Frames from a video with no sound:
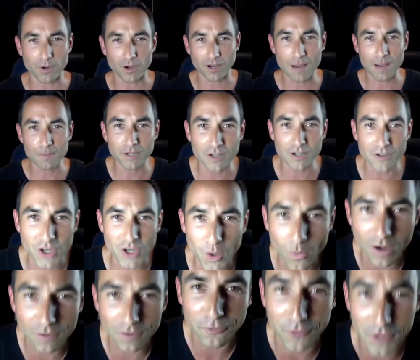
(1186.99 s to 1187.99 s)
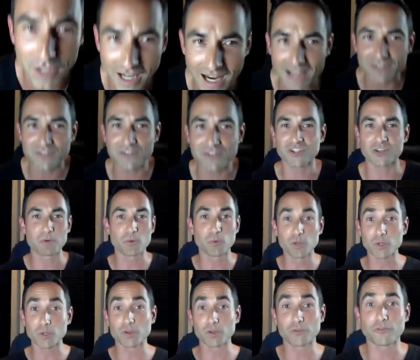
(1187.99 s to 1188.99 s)
Okay, I'm going to do one for you guys. This is going to be
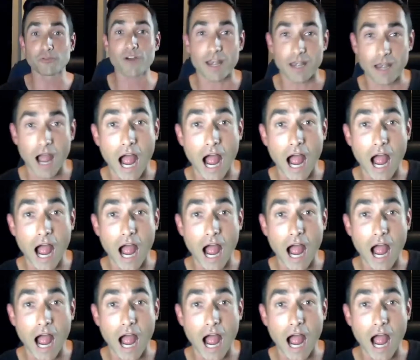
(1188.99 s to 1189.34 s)
really, really fun.